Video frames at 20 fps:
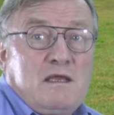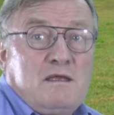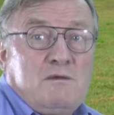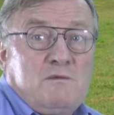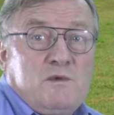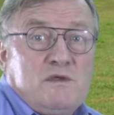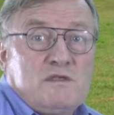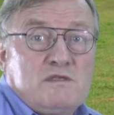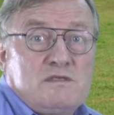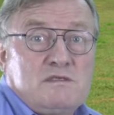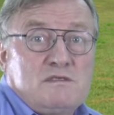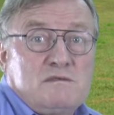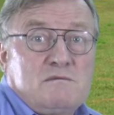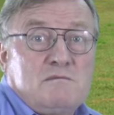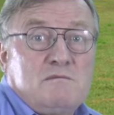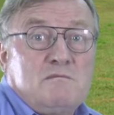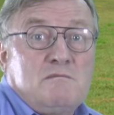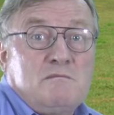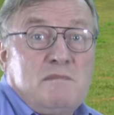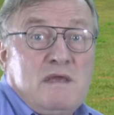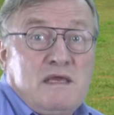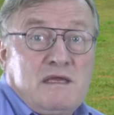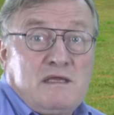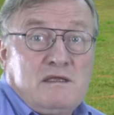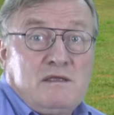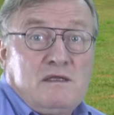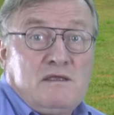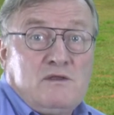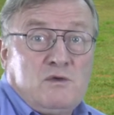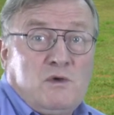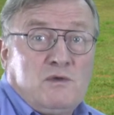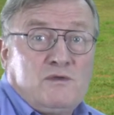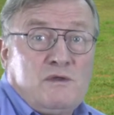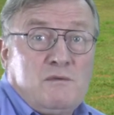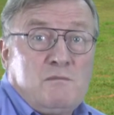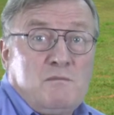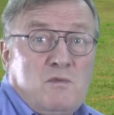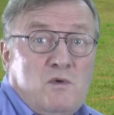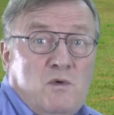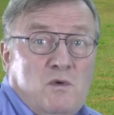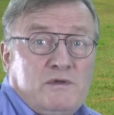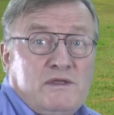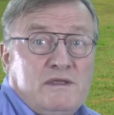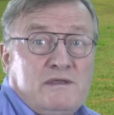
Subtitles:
which make in total more than